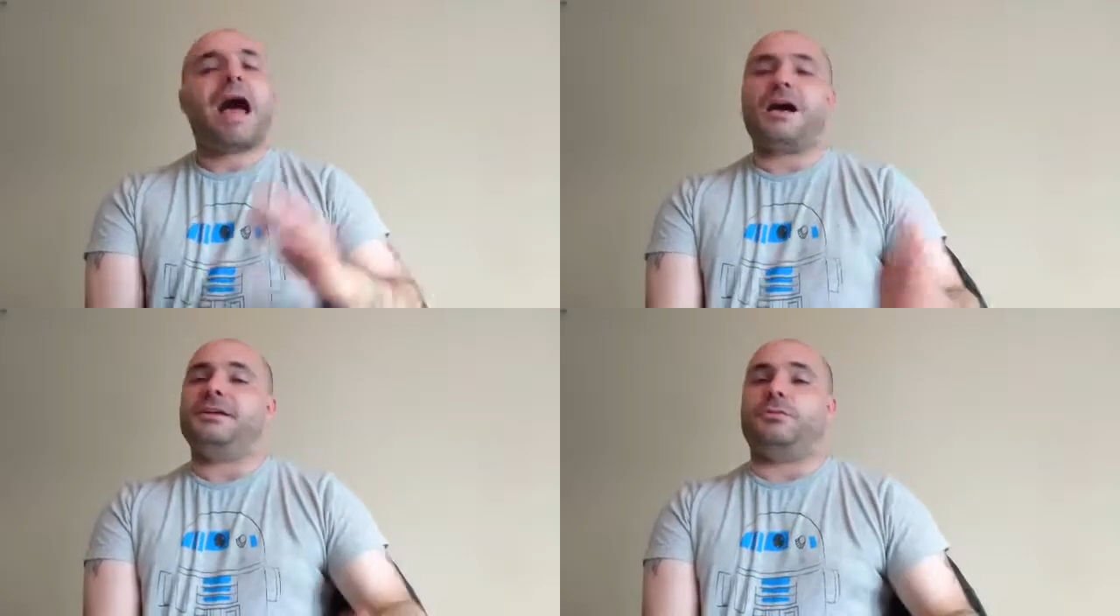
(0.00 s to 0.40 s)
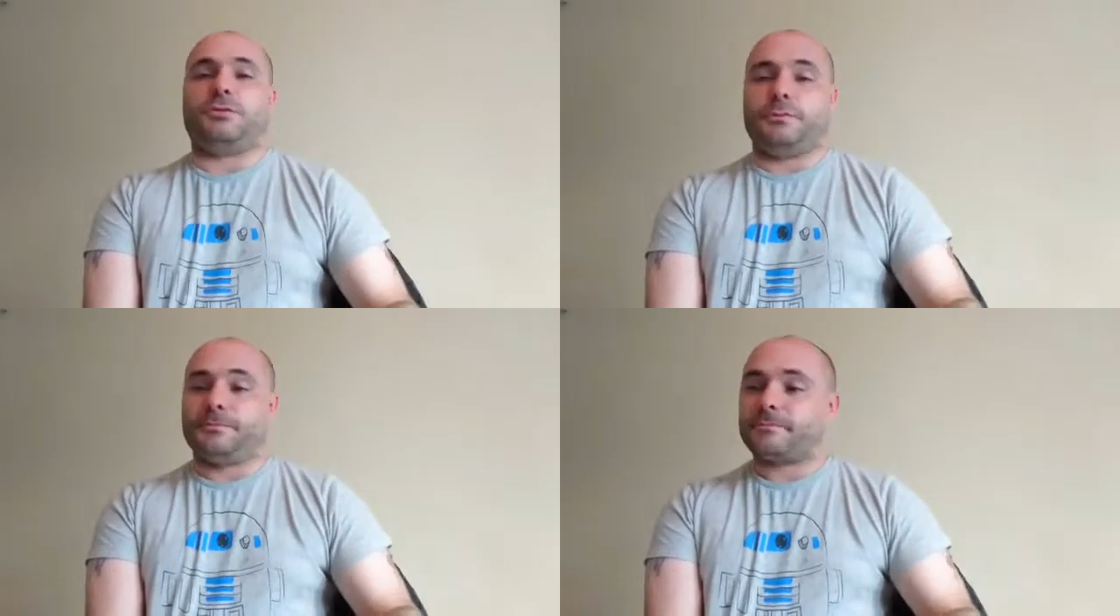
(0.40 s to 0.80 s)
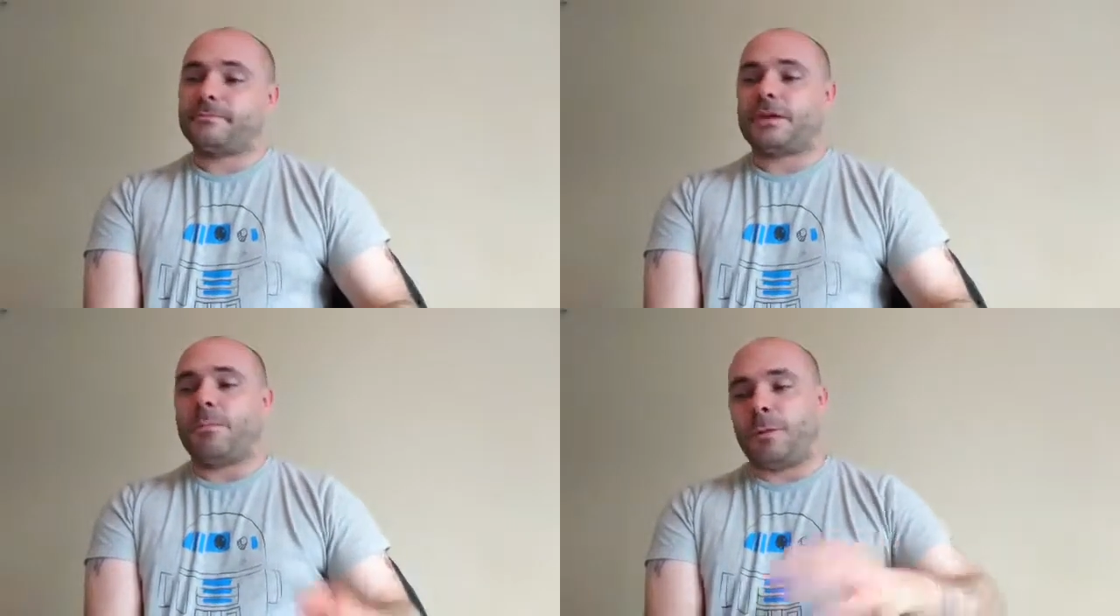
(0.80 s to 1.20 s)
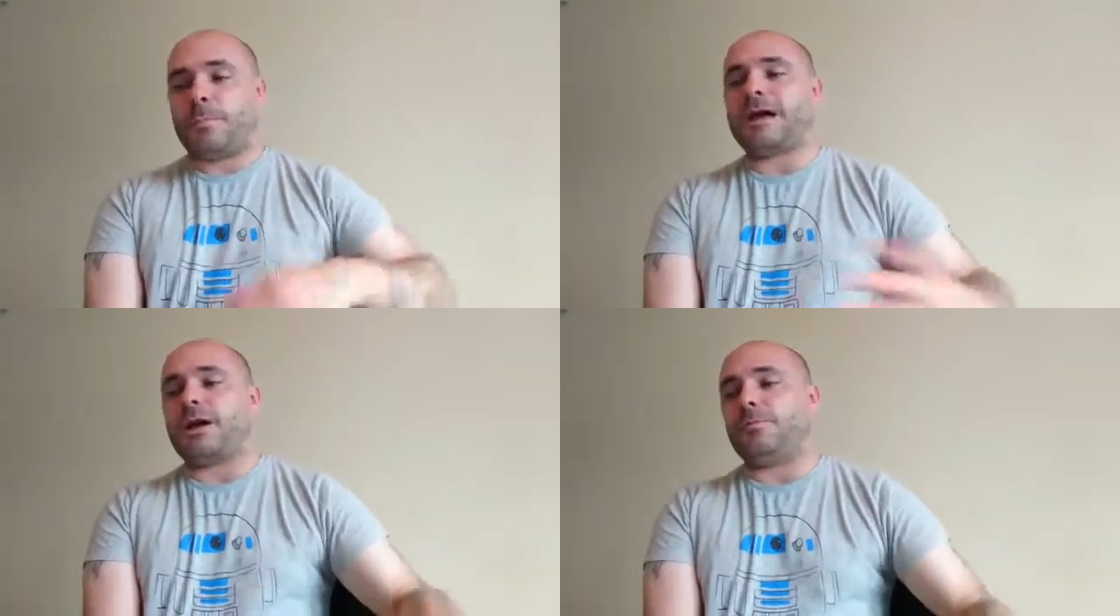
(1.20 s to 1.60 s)
I don't know. But
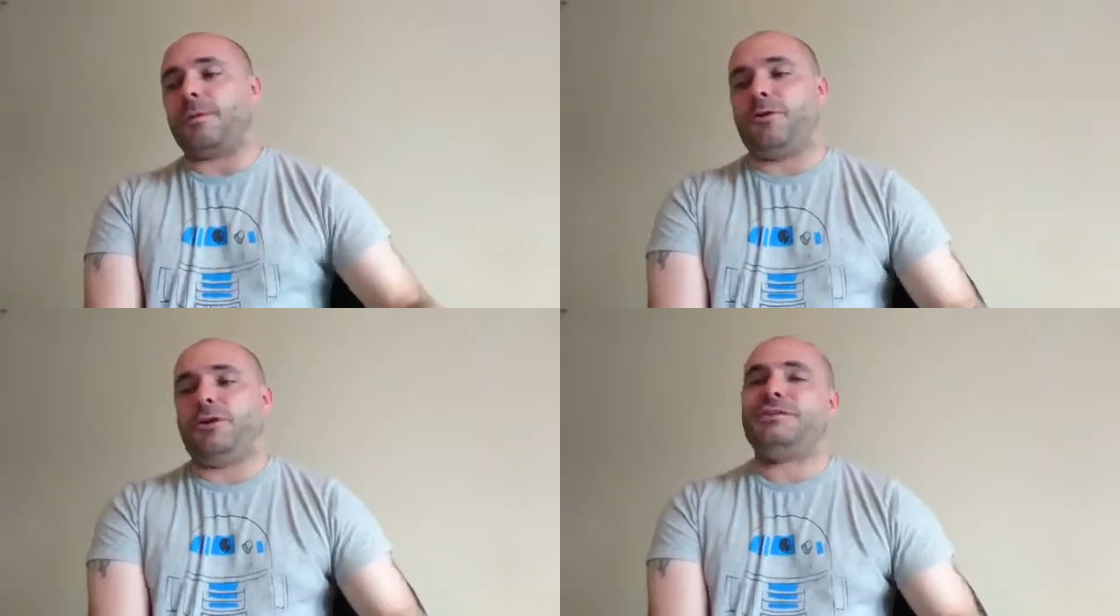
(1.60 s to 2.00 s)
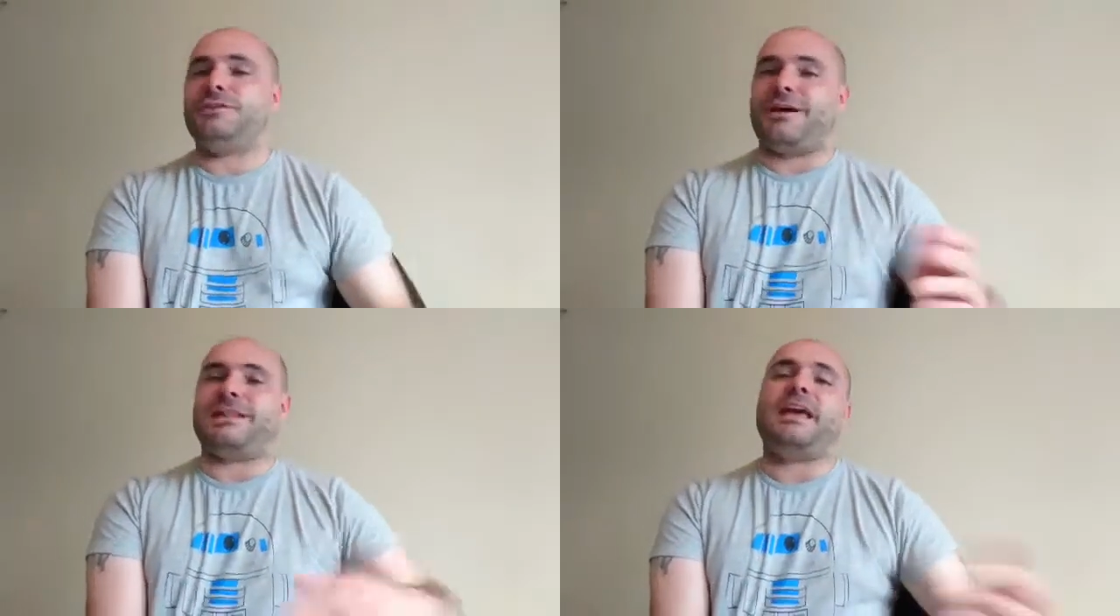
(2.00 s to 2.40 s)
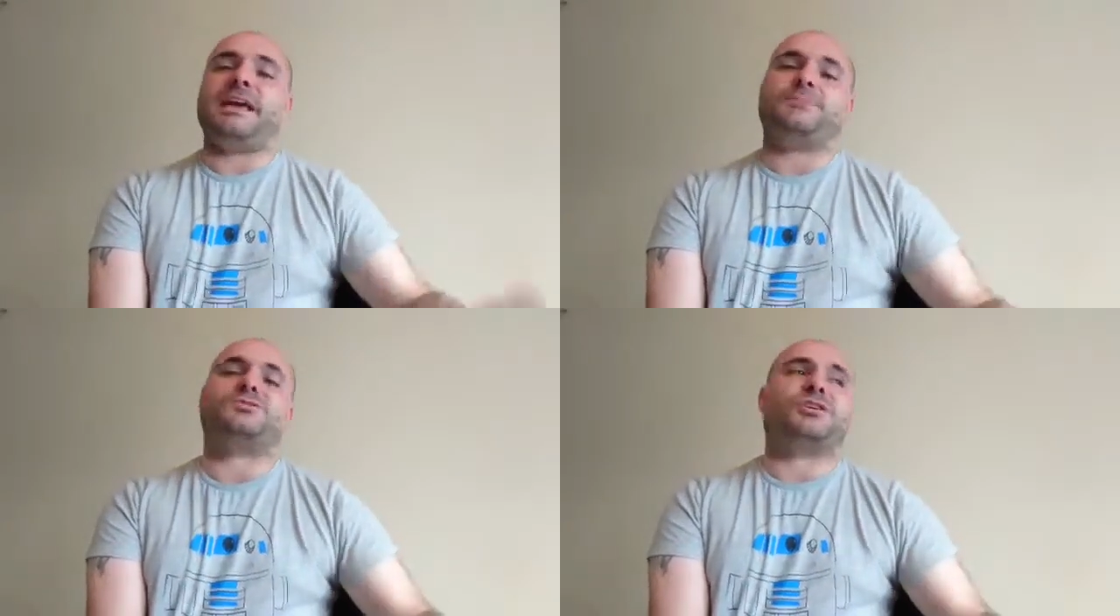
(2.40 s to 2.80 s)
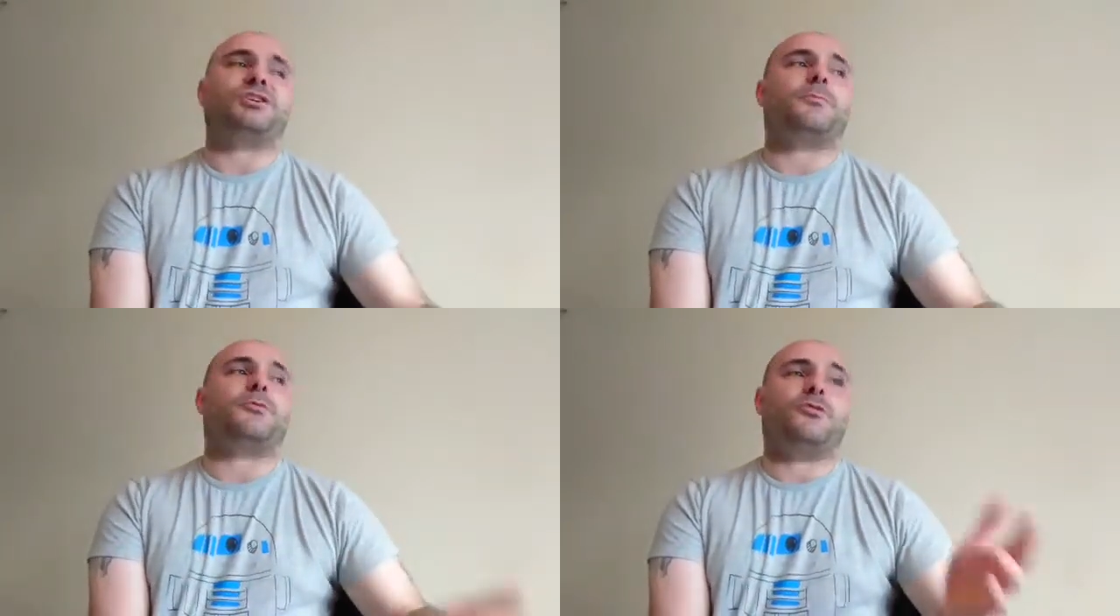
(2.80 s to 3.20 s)
back on to my point, you either hate Games
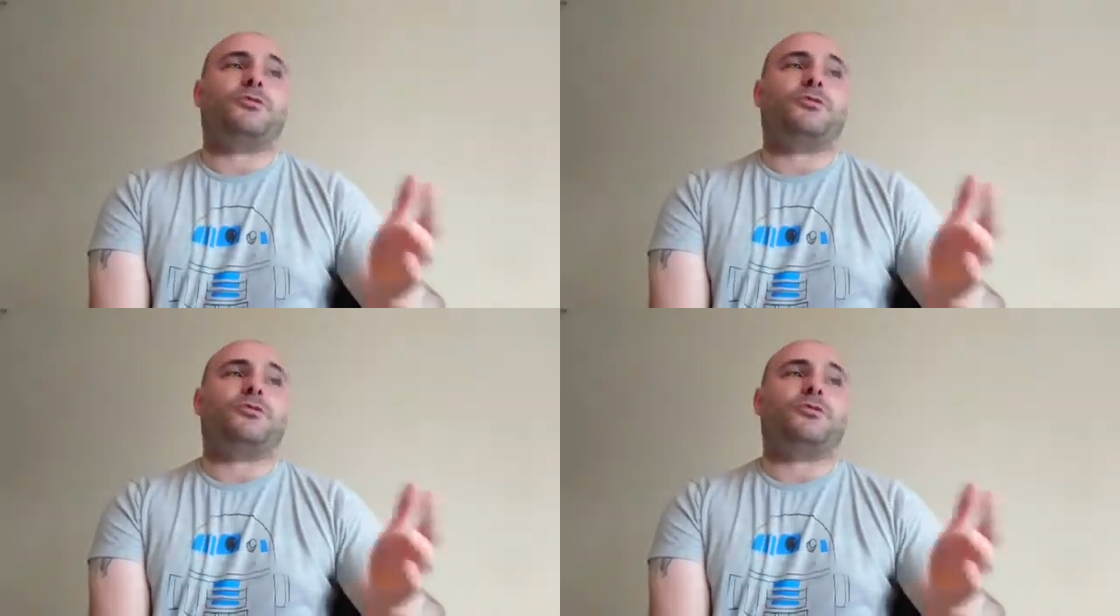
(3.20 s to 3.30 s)
Workshop,